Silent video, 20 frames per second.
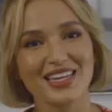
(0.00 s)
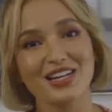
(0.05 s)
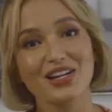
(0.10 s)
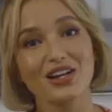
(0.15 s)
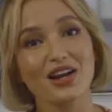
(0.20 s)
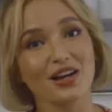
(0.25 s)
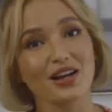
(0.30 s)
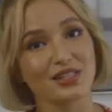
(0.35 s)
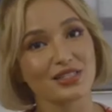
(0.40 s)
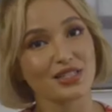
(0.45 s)

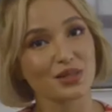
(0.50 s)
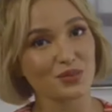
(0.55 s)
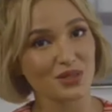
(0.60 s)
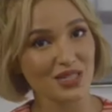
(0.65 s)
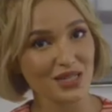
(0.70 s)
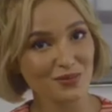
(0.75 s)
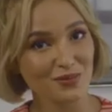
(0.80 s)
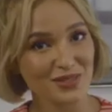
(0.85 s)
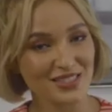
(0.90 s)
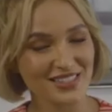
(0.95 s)
here are some
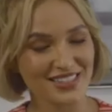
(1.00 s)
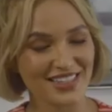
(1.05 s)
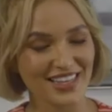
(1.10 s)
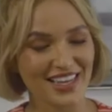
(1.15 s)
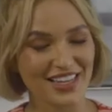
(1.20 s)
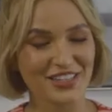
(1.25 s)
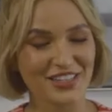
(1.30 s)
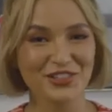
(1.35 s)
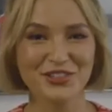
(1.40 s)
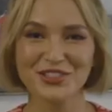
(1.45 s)
tips to
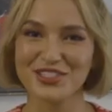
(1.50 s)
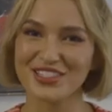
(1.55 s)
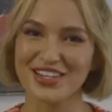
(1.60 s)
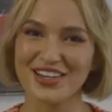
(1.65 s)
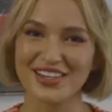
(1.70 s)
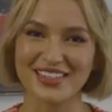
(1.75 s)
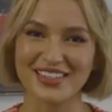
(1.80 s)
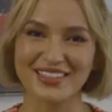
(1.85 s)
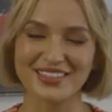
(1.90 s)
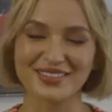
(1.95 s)
get you
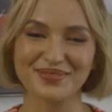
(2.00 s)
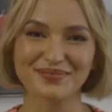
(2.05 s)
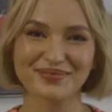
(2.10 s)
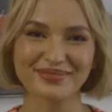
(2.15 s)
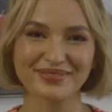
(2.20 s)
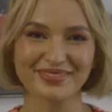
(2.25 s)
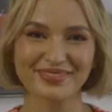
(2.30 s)
started.